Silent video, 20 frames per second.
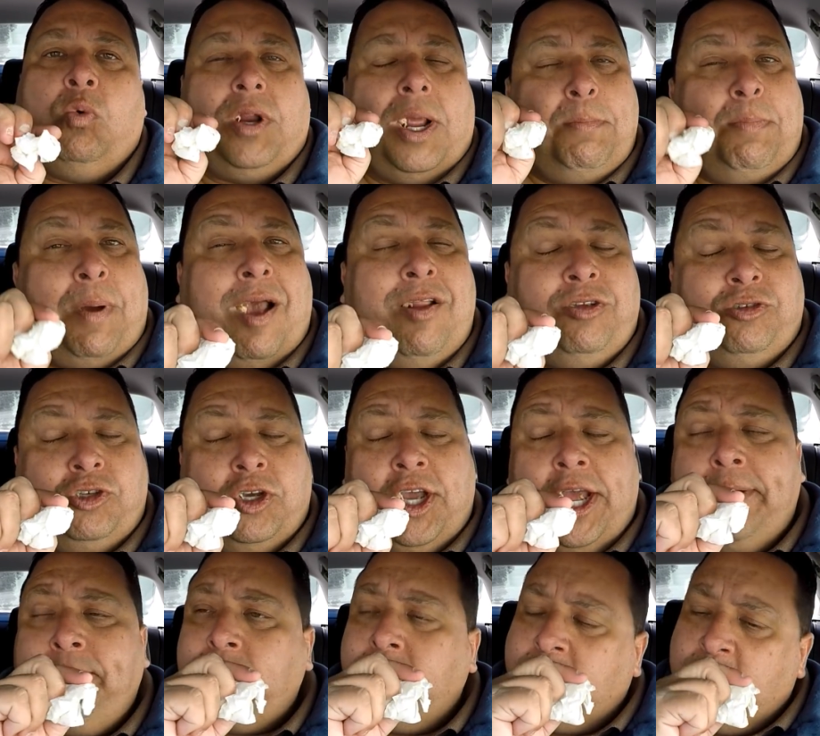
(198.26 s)
would I buy this
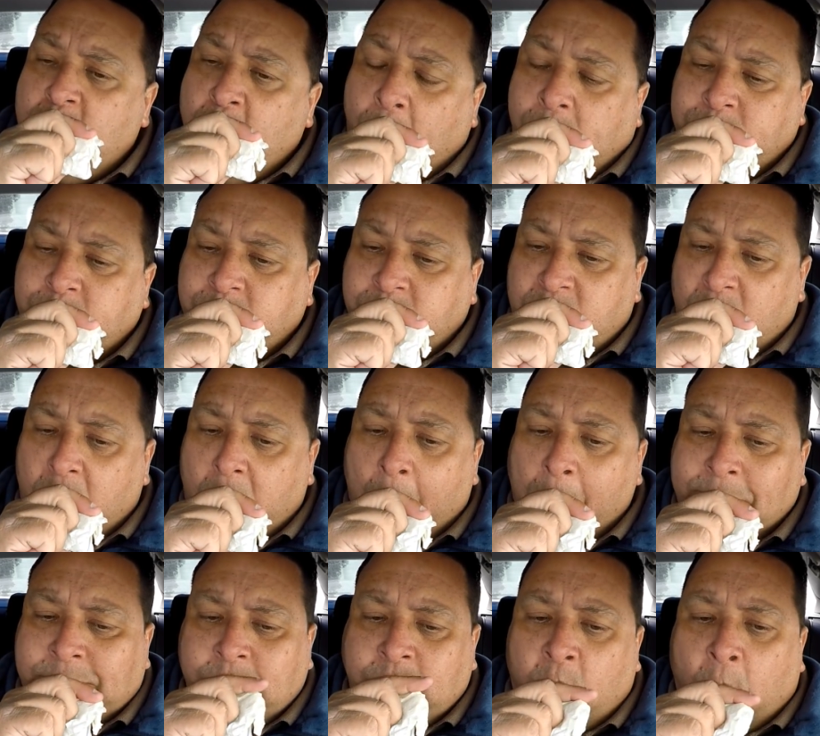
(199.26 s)
again?
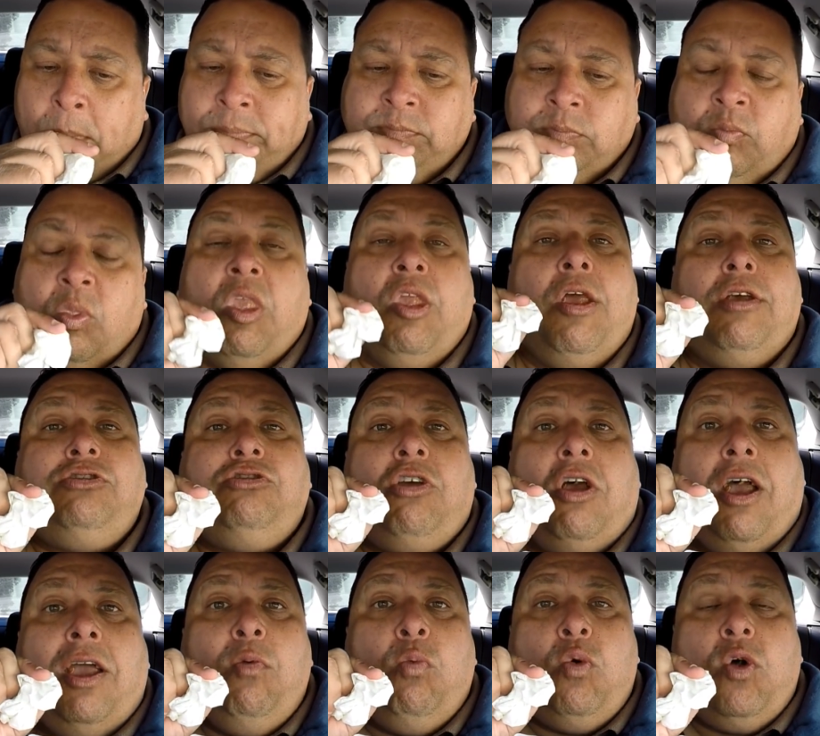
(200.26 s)
Yes,
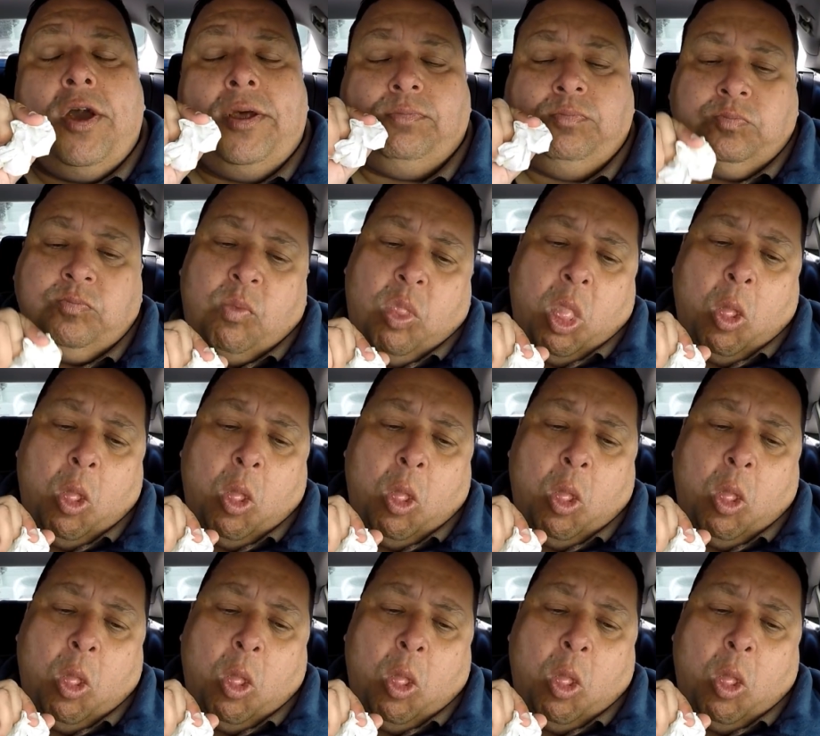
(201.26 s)
I would.